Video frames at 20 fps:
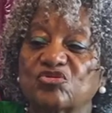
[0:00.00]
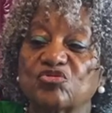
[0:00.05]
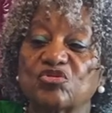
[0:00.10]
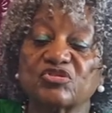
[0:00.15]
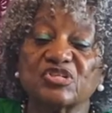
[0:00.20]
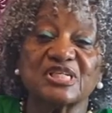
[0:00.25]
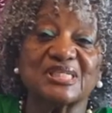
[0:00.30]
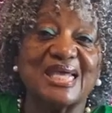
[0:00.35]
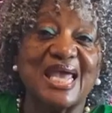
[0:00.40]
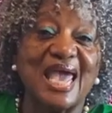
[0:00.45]
you
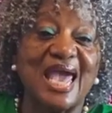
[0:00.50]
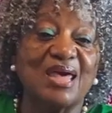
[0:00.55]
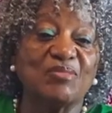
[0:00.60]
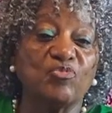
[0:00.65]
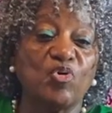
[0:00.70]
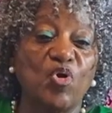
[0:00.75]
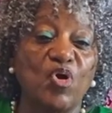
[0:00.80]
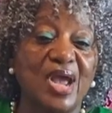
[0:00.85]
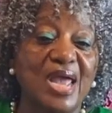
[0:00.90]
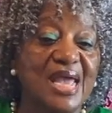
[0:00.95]
know, just
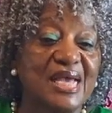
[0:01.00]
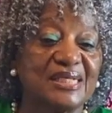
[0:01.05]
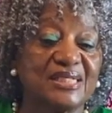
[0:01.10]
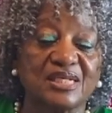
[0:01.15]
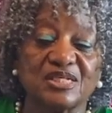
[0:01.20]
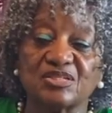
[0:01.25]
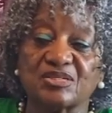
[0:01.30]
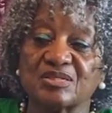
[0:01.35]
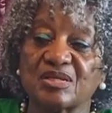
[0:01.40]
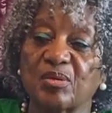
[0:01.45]
add more eggs.
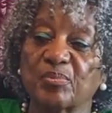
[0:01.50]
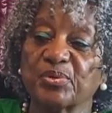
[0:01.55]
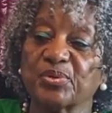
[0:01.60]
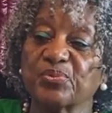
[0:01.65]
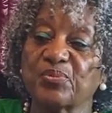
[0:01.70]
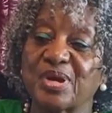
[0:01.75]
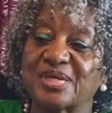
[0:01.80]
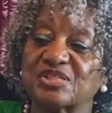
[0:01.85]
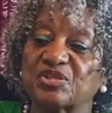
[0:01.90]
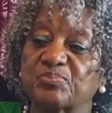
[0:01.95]
Just double
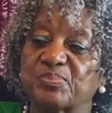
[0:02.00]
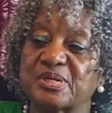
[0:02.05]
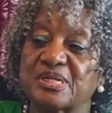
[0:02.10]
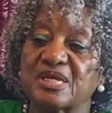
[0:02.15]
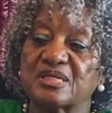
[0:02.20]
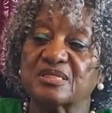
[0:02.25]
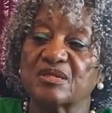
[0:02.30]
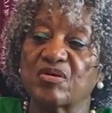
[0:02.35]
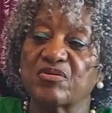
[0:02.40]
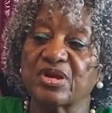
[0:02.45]
the recipe.
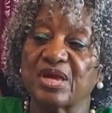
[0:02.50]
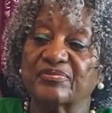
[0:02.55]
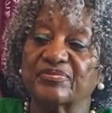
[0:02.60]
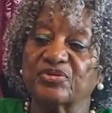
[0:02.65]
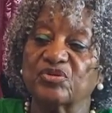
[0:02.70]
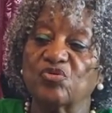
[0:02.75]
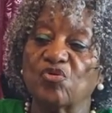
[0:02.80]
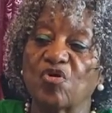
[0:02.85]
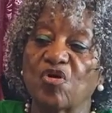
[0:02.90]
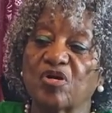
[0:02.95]
That's all you have
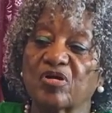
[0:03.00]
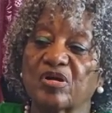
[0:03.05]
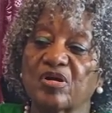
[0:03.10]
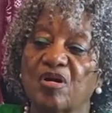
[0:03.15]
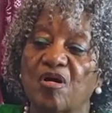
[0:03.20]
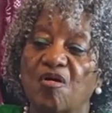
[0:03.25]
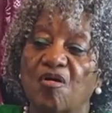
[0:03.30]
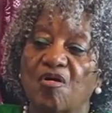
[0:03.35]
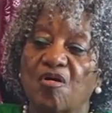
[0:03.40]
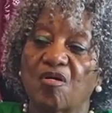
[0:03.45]
to do. Or,
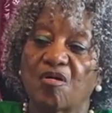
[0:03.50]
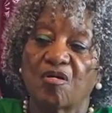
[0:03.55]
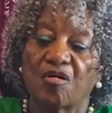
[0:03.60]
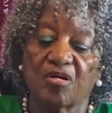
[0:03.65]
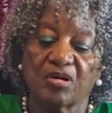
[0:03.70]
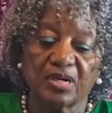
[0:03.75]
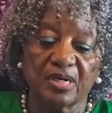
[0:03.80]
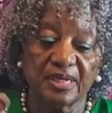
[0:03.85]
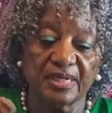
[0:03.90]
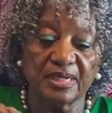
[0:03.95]

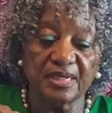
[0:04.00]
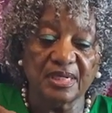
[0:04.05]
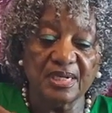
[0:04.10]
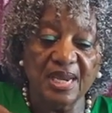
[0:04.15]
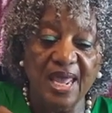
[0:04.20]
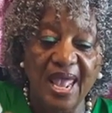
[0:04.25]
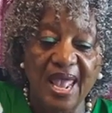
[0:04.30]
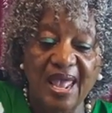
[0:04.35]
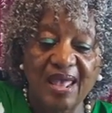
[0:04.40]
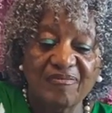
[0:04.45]
or cut it
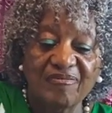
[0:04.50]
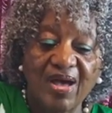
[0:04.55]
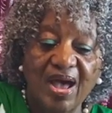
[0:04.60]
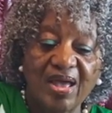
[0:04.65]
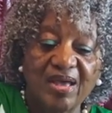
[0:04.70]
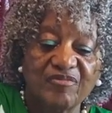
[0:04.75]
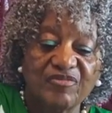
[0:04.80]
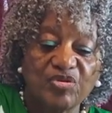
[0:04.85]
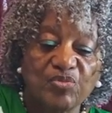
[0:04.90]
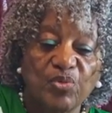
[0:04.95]
in half,
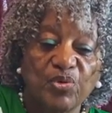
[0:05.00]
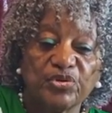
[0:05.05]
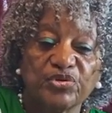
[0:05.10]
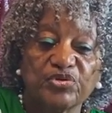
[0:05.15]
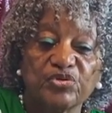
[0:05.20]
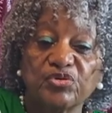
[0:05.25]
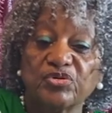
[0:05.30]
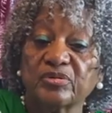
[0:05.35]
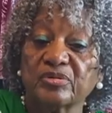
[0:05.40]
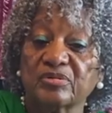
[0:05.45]
however you
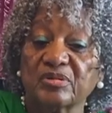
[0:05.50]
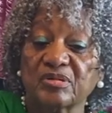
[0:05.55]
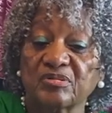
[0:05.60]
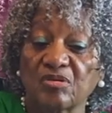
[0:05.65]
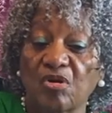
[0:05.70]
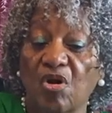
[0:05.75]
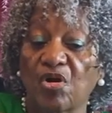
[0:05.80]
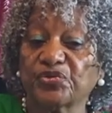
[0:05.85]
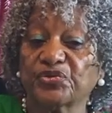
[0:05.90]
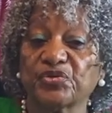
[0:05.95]
want to do it.
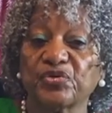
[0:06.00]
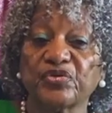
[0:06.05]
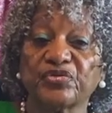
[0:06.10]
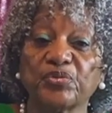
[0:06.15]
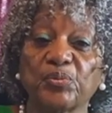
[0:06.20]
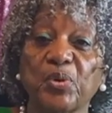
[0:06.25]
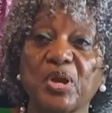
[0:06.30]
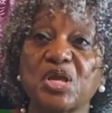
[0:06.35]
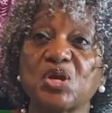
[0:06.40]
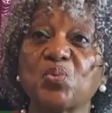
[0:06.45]
Just alter it
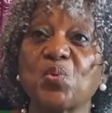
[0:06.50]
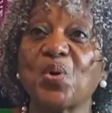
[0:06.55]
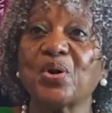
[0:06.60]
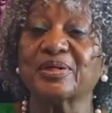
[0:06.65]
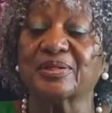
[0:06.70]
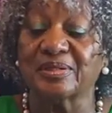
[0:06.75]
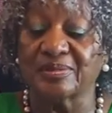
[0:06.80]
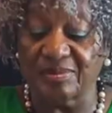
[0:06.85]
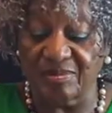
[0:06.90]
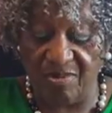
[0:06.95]
the way you
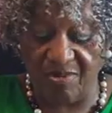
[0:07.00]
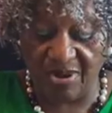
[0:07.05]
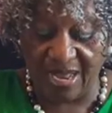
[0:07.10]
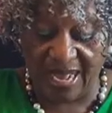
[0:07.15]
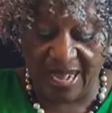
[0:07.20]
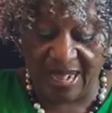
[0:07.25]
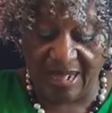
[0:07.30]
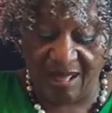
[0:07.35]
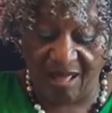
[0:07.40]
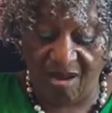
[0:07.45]
want it.
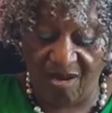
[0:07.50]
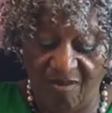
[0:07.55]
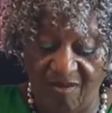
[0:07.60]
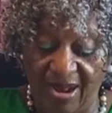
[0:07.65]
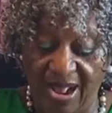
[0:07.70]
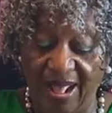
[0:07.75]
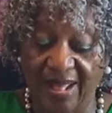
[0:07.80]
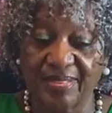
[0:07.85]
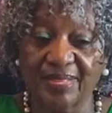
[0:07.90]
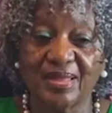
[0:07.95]
Okay? All
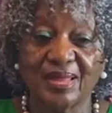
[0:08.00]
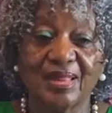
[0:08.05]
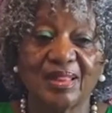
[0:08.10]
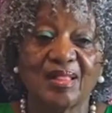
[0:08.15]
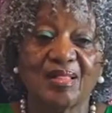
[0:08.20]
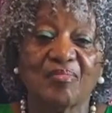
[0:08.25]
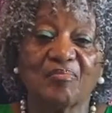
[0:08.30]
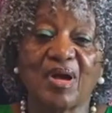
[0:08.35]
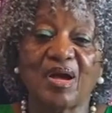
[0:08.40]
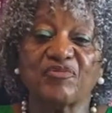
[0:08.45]
right,
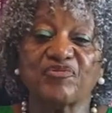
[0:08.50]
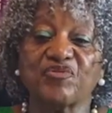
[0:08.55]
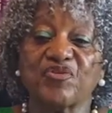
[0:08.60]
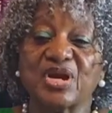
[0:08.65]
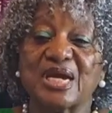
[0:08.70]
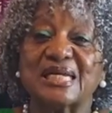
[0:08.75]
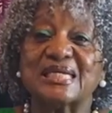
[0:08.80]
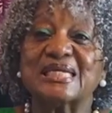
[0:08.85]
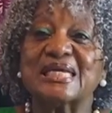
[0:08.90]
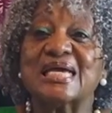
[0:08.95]
my
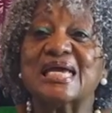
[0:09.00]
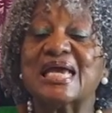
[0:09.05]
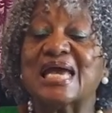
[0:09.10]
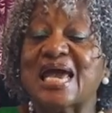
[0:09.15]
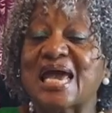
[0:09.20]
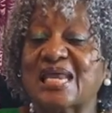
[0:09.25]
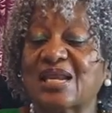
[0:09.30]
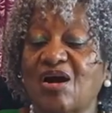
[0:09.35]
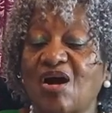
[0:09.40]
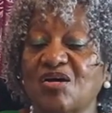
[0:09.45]
friend?
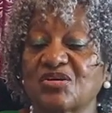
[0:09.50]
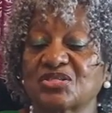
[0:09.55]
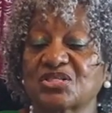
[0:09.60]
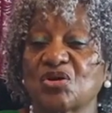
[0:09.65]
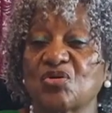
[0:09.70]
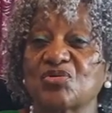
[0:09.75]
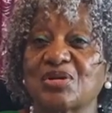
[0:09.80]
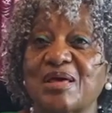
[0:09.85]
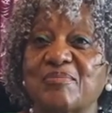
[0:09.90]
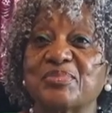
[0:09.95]
And
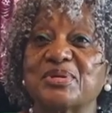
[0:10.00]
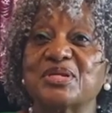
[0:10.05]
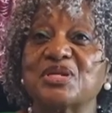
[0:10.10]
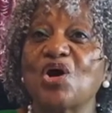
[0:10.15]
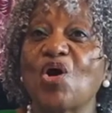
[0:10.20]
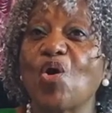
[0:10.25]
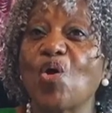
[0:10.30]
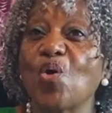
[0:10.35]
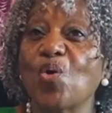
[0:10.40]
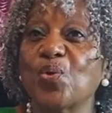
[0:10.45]
also let me
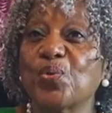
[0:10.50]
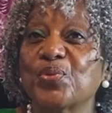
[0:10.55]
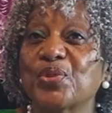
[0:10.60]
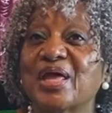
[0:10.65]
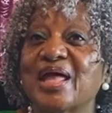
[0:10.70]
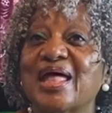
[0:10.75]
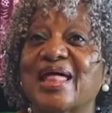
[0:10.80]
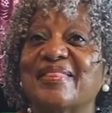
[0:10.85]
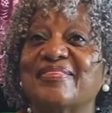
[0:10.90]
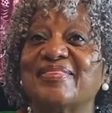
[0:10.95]
know
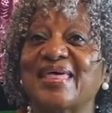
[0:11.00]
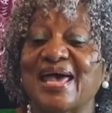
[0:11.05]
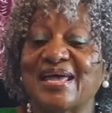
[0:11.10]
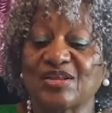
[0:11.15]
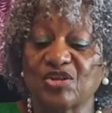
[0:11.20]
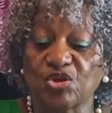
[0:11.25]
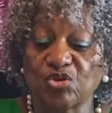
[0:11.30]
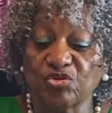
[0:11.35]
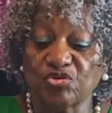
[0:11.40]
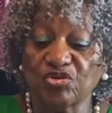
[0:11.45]

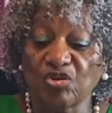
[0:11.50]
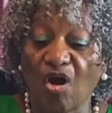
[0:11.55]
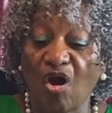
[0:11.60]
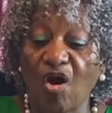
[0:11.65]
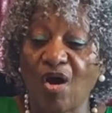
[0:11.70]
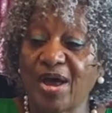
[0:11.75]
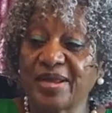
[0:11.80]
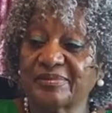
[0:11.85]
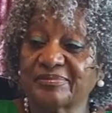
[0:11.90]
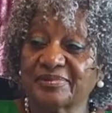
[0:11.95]
that you
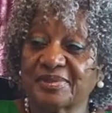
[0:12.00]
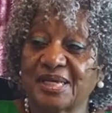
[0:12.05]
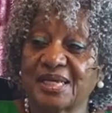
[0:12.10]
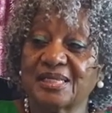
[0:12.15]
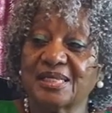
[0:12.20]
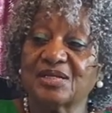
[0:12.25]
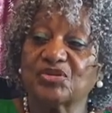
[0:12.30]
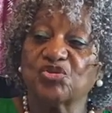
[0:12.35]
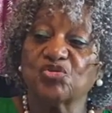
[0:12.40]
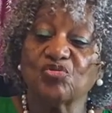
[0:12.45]
saw it
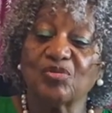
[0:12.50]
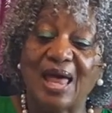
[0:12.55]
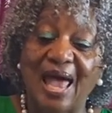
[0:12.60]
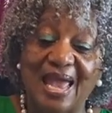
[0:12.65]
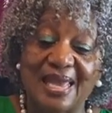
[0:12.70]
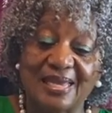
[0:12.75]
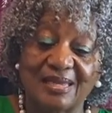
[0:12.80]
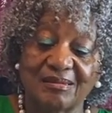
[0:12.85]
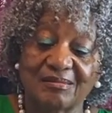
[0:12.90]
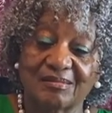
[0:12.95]
and that you
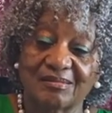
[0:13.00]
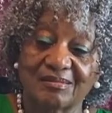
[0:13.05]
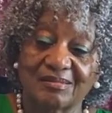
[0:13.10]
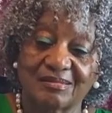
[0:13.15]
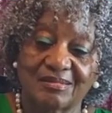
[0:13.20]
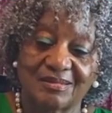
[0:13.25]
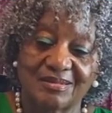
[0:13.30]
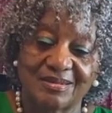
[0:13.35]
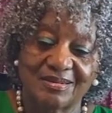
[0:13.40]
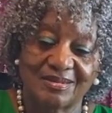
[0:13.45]
like it.
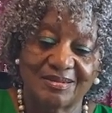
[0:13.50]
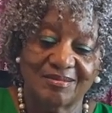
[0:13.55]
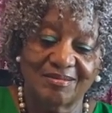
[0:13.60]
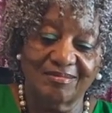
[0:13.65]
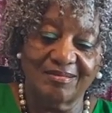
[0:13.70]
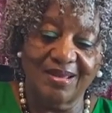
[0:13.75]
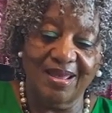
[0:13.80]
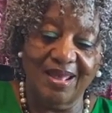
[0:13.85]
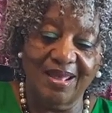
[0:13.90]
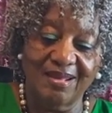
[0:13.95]

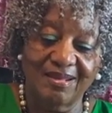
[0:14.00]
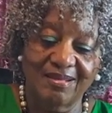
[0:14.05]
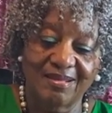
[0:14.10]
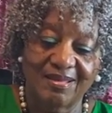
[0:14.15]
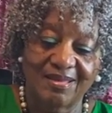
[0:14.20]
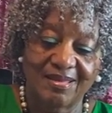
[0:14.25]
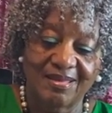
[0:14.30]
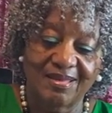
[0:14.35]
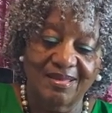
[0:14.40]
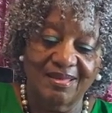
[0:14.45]
Okay?
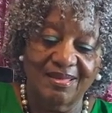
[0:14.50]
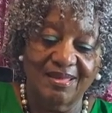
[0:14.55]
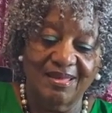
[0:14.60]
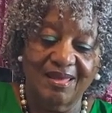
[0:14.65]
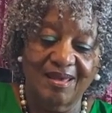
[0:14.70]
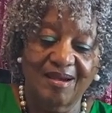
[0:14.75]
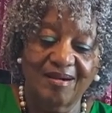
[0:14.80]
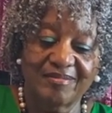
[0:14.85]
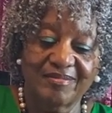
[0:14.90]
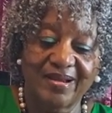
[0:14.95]

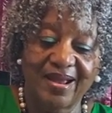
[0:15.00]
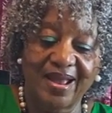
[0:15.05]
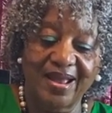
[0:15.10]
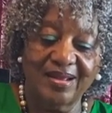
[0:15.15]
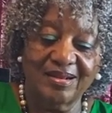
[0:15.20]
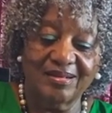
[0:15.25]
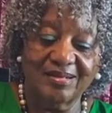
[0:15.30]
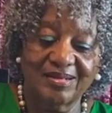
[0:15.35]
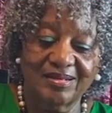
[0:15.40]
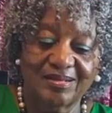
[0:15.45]
All
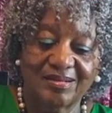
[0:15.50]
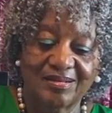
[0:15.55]
right?